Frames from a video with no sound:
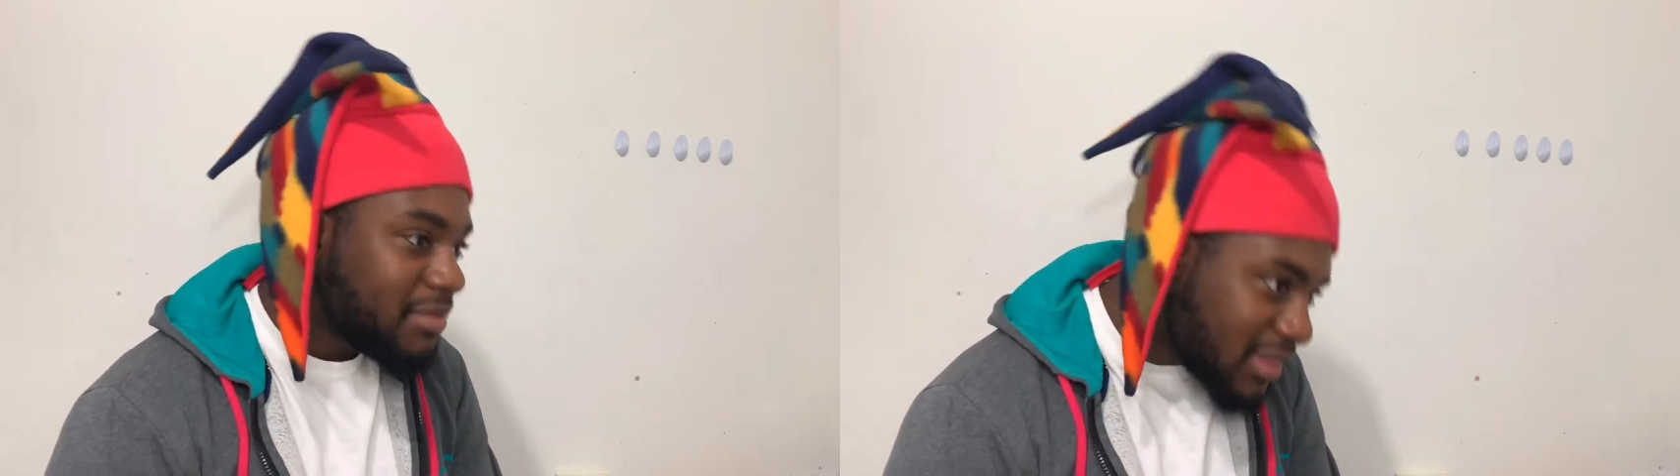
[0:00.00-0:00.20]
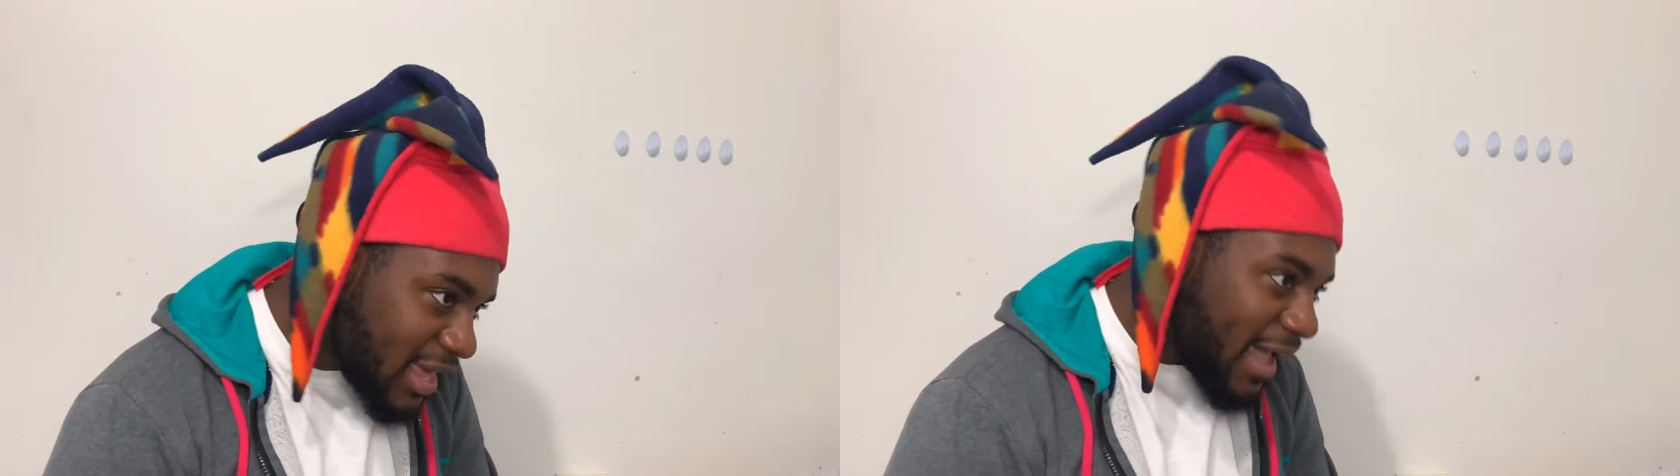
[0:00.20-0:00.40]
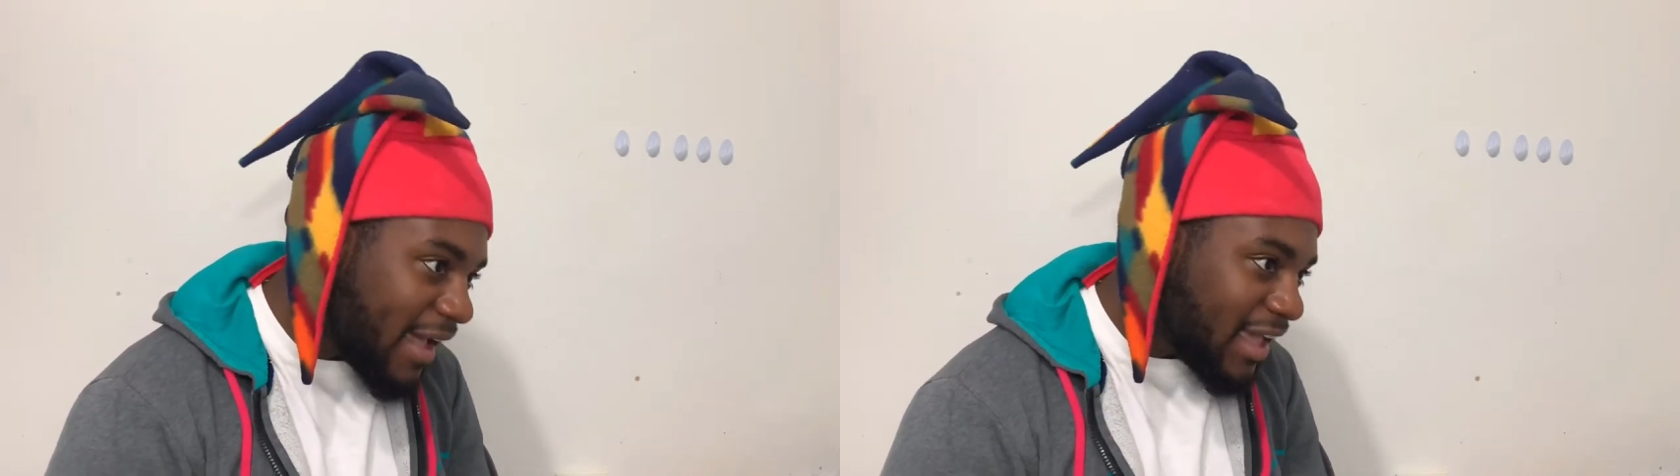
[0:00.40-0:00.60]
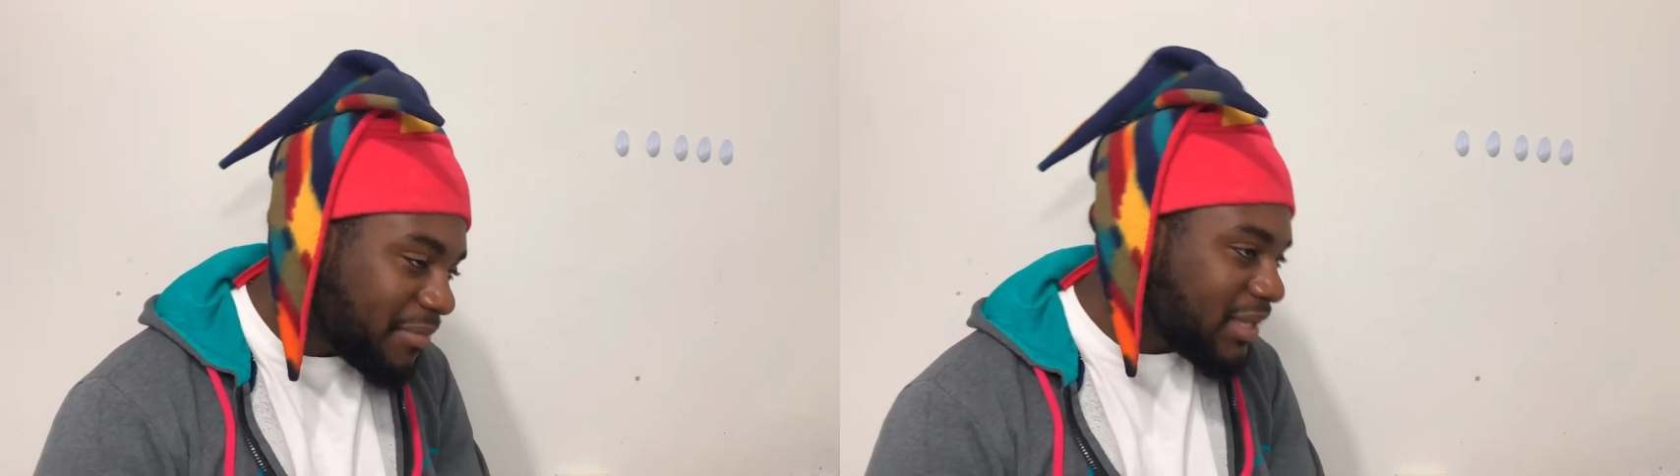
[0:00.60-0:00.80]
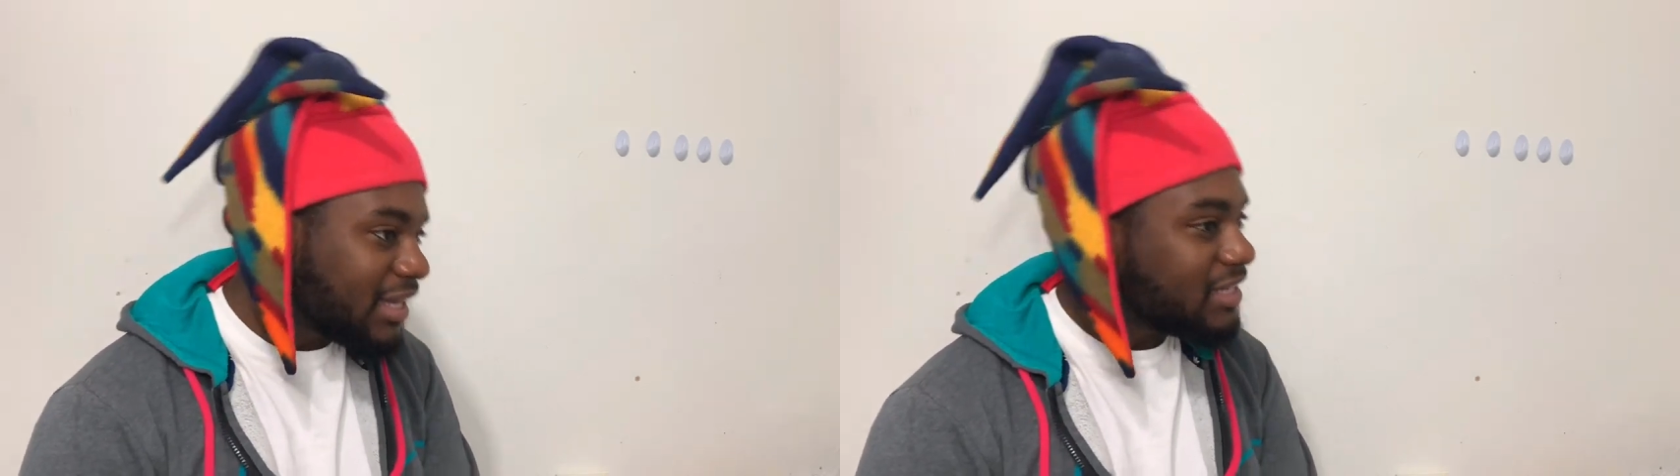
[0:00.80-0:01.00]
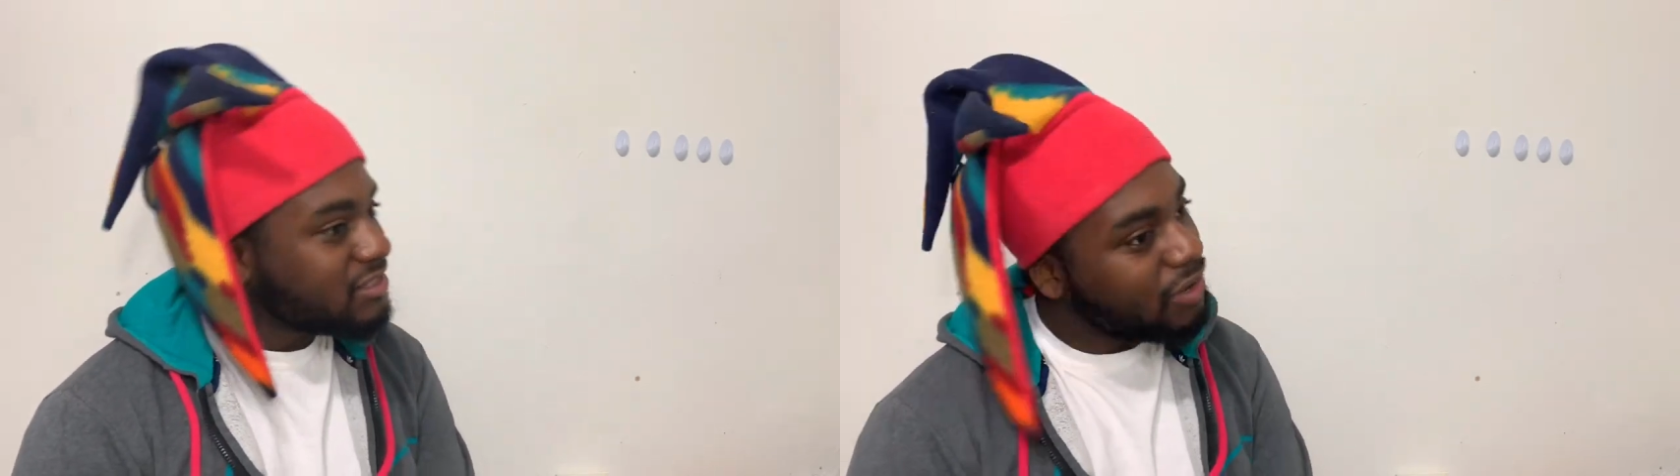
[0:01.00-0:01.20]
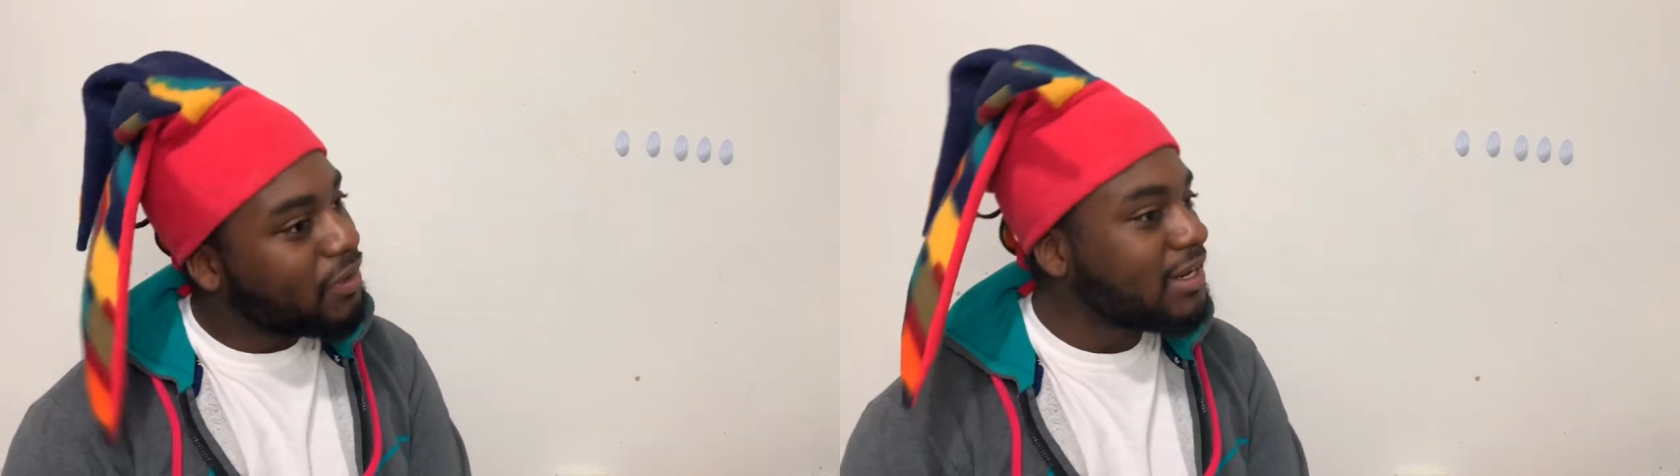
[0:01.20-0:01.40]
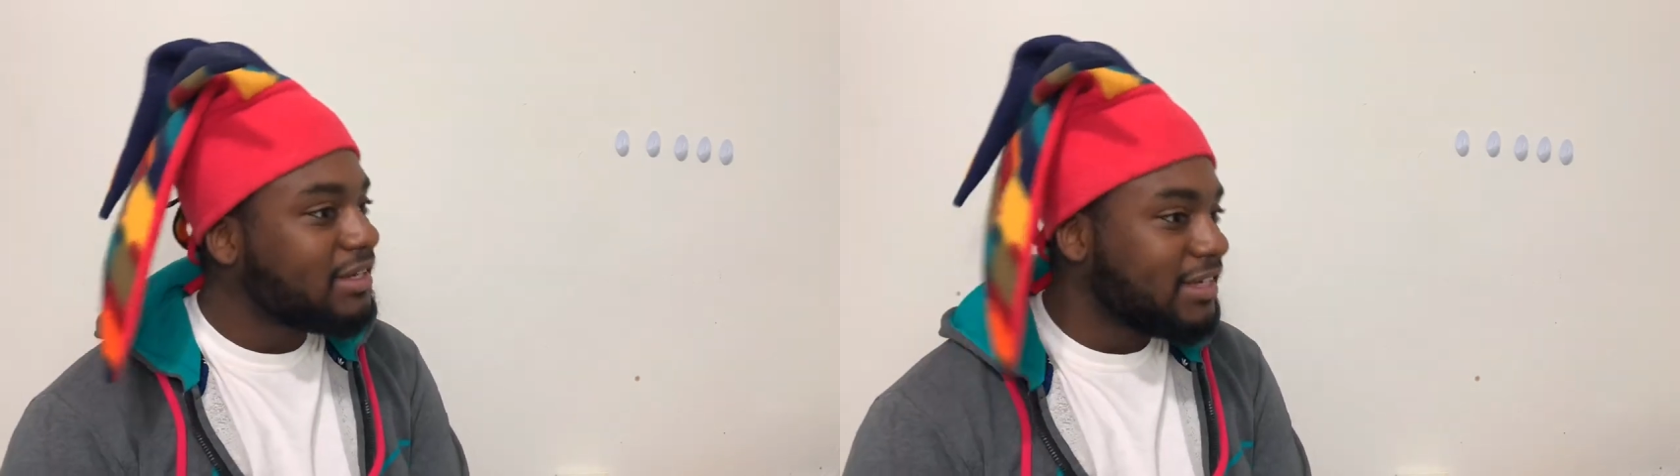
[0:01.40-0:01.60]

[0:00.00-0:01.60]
thing because someone